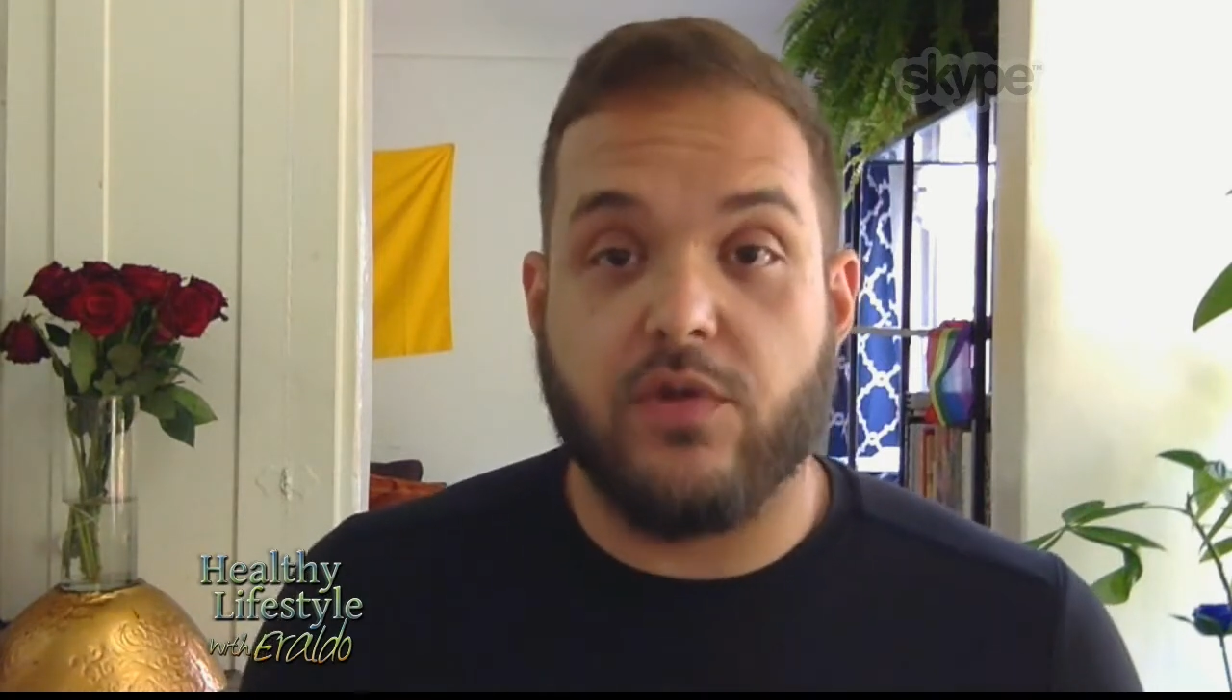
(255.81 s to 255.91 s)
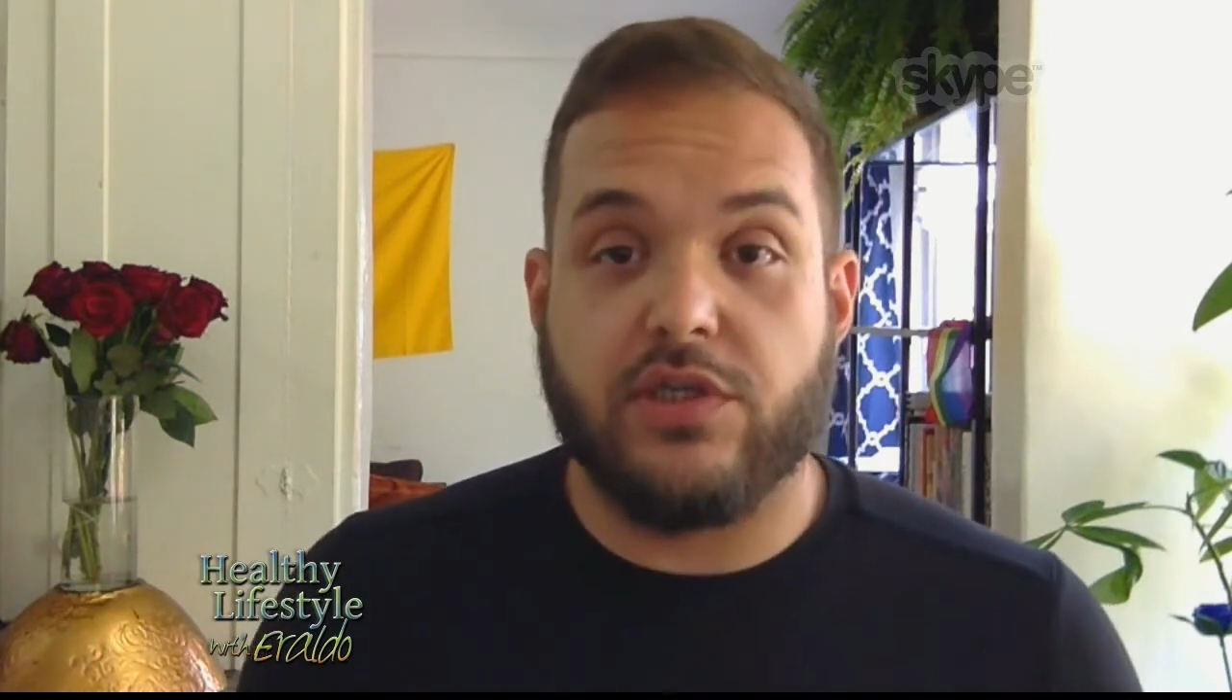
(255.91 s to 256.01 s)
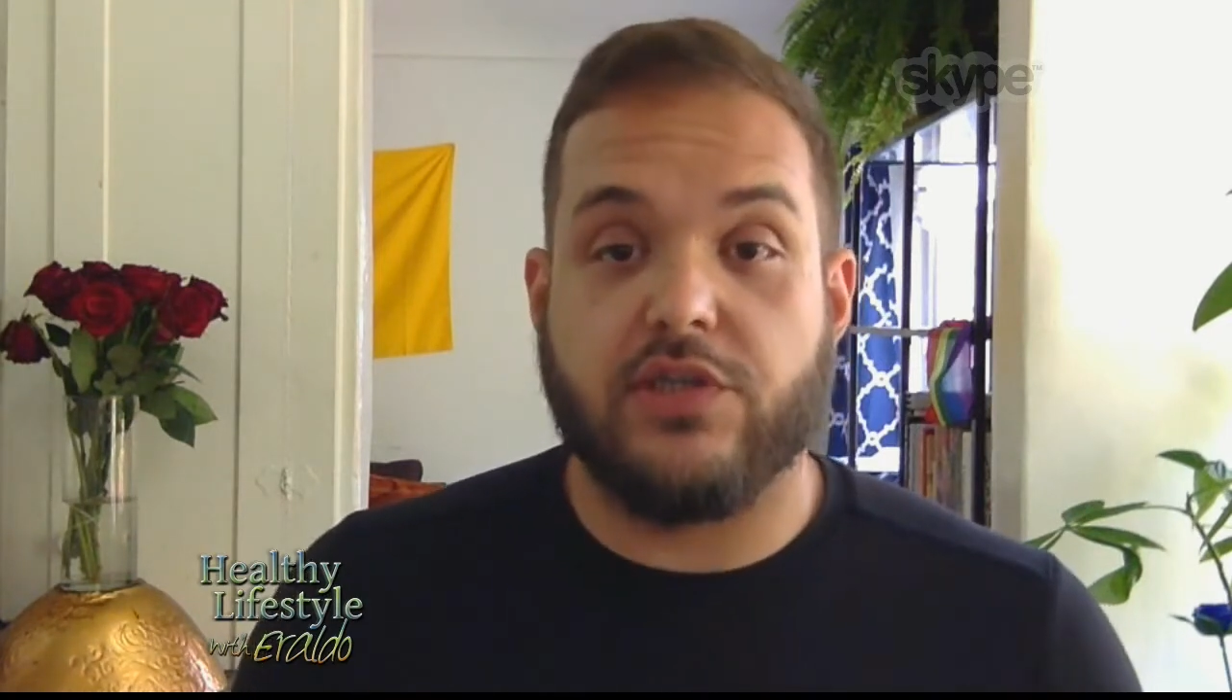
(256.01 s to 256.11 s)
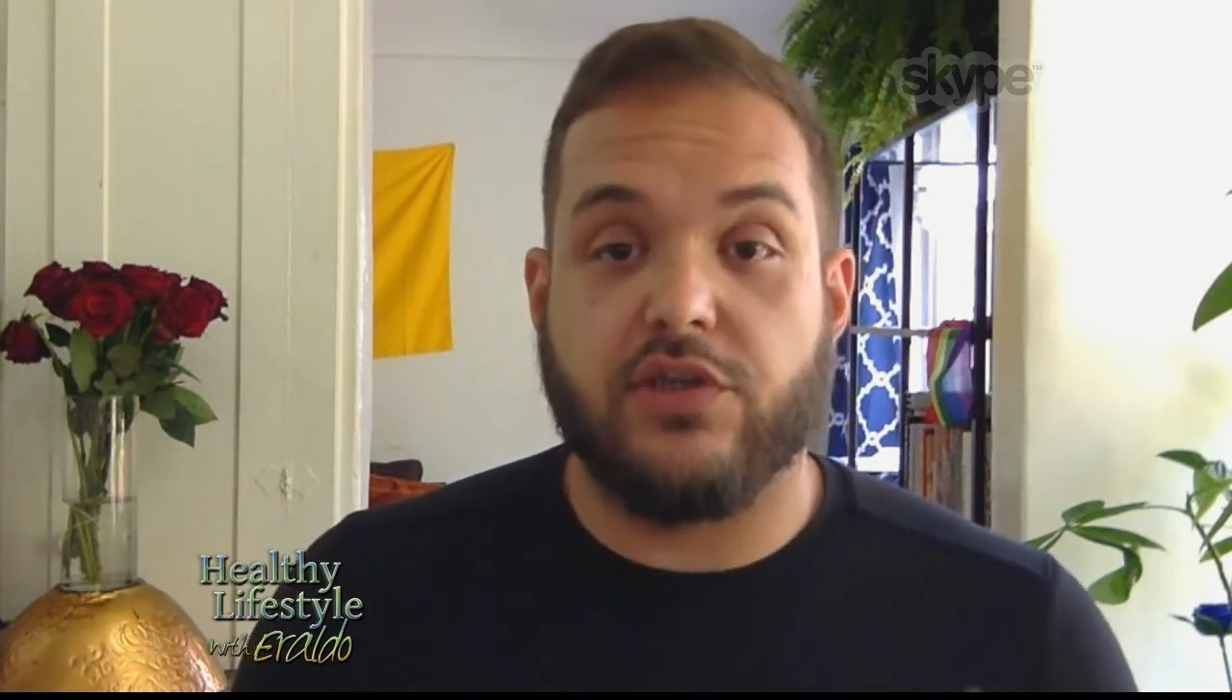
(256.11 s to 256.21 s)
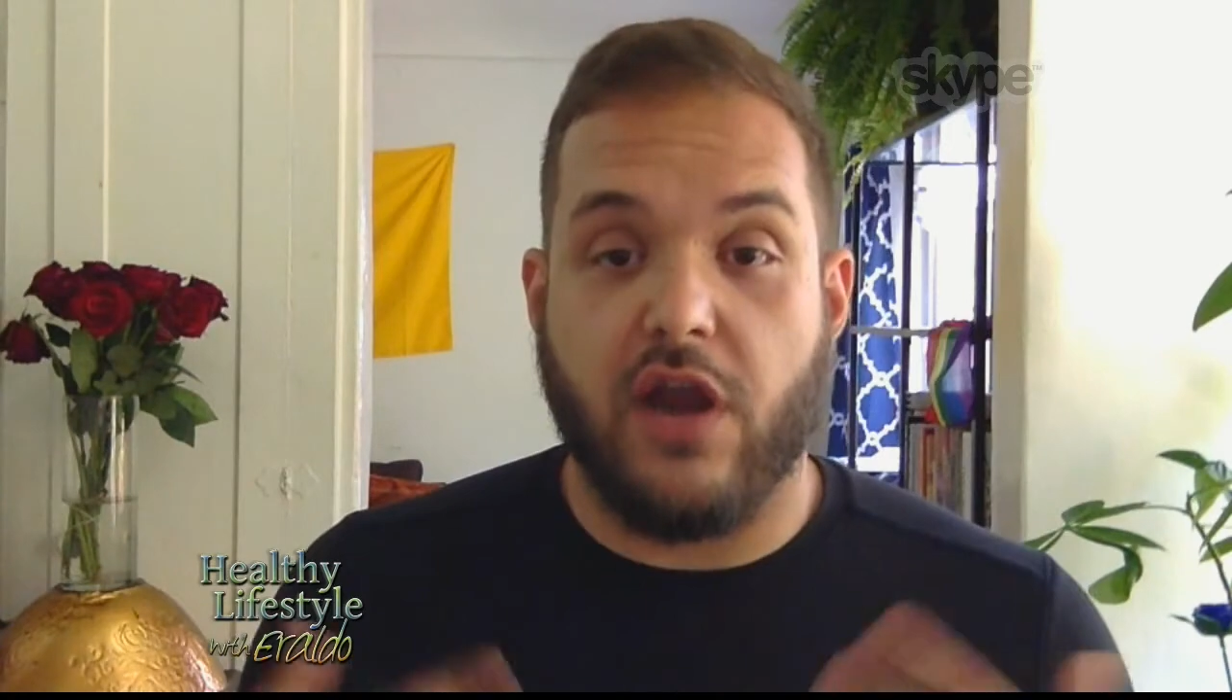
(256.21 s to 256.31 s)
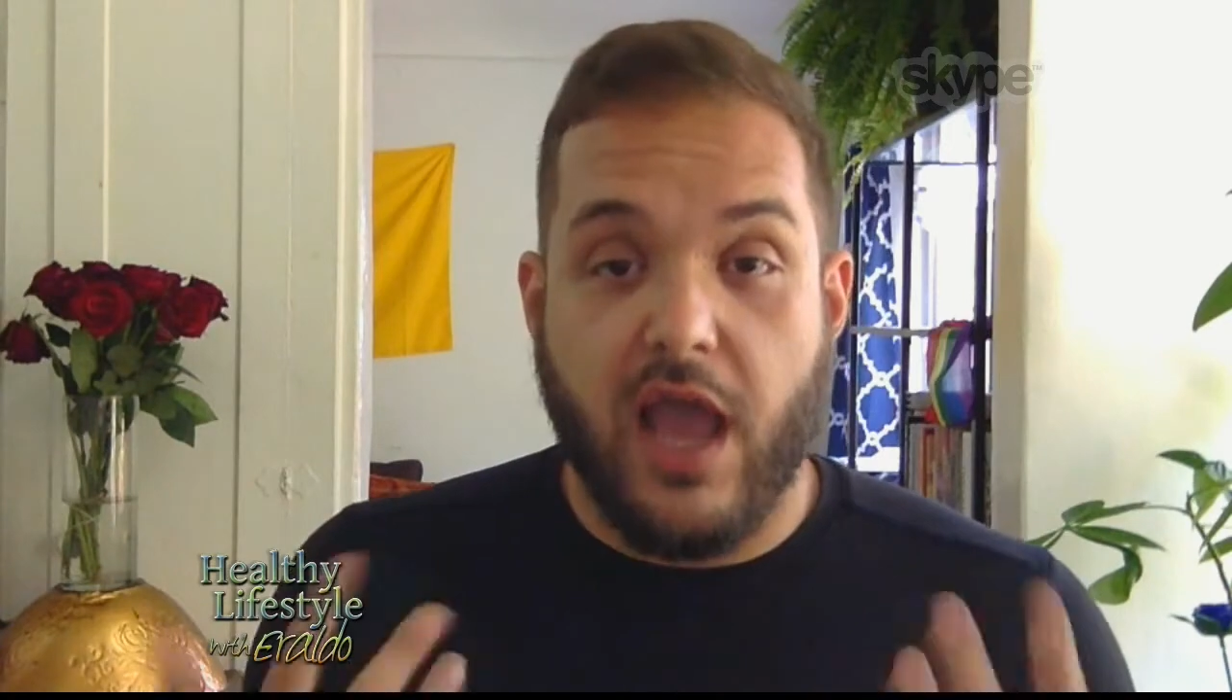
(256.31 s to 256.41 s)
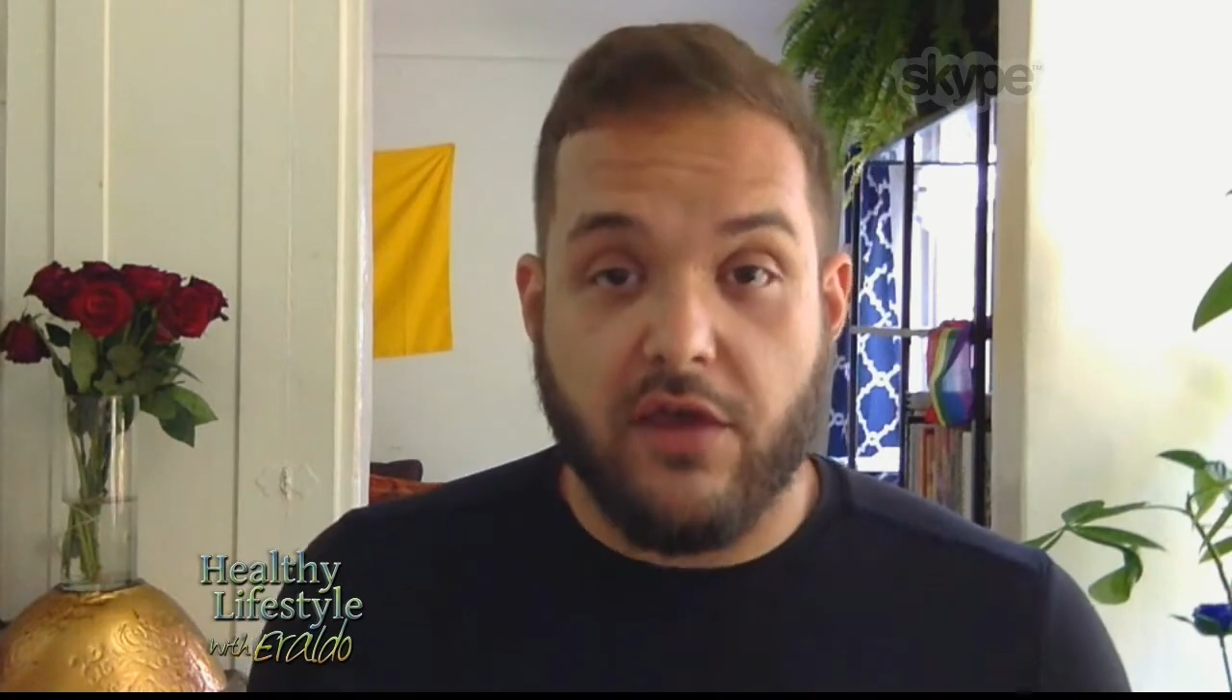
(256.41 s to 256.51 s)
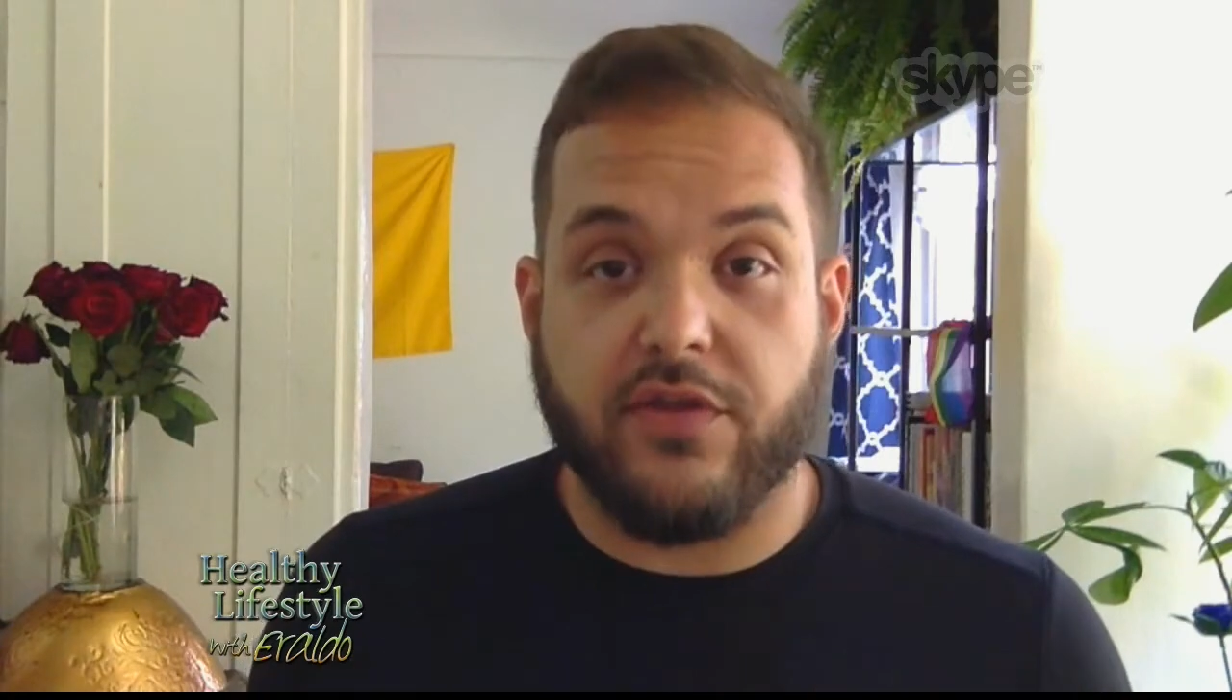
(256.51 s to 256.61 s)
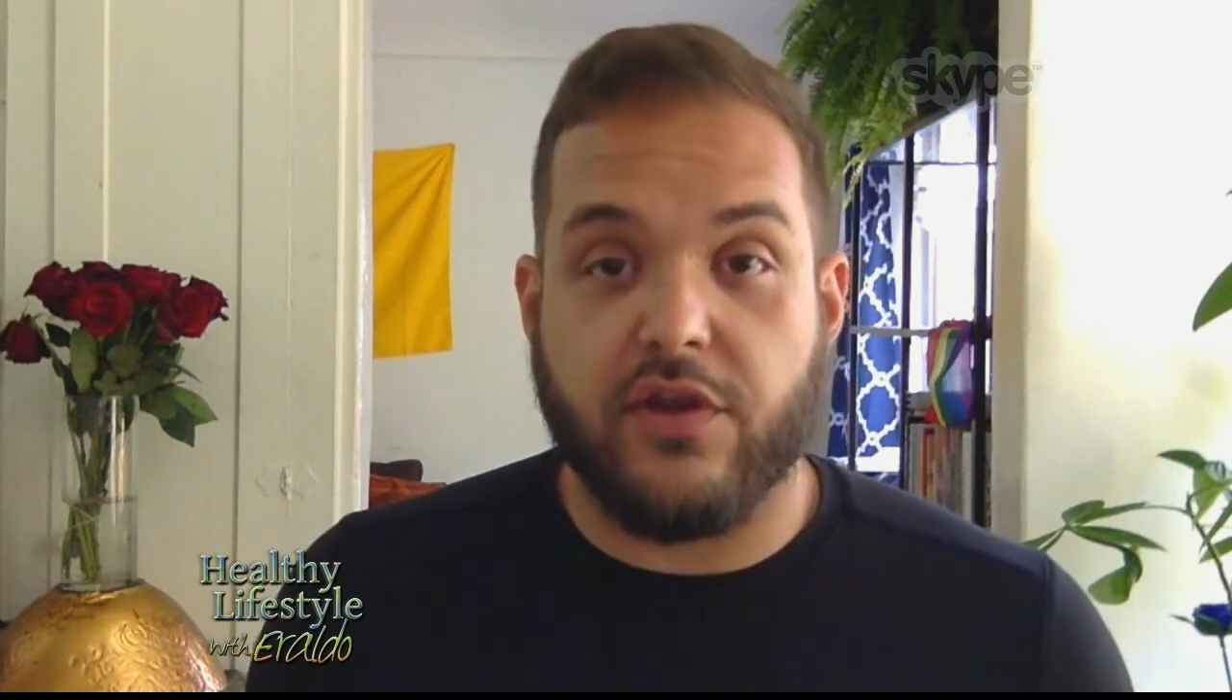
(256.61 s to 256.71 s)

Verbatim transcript: which is your health